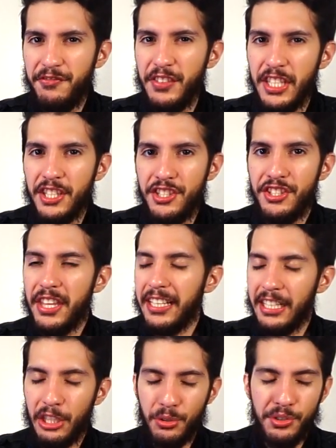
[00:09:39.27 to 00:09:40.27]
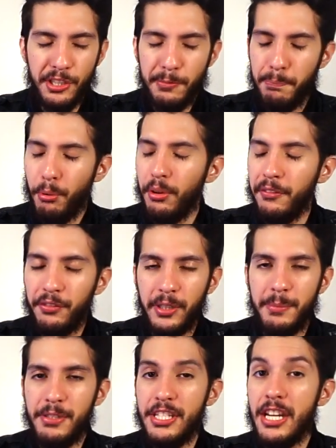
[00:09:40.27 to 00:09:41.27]
fiendish thing, and you're just pulling for
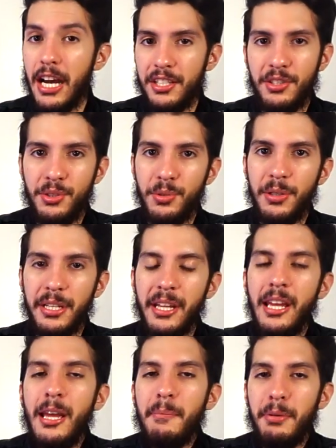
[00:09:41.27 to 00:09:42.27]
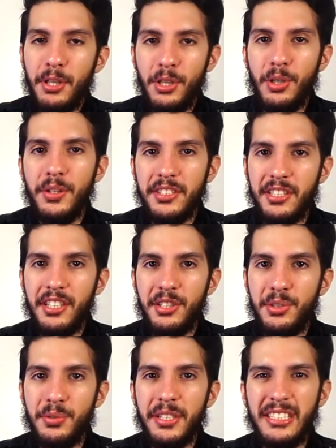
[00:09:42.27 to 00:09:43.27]
him not to do it, but you know he's gonna
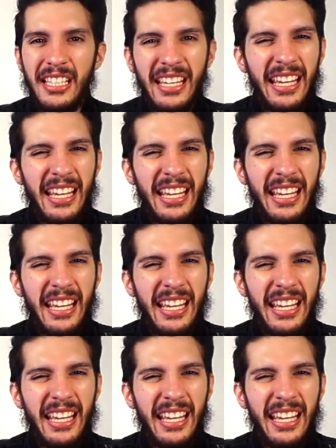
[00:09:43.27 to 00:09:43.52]
do it.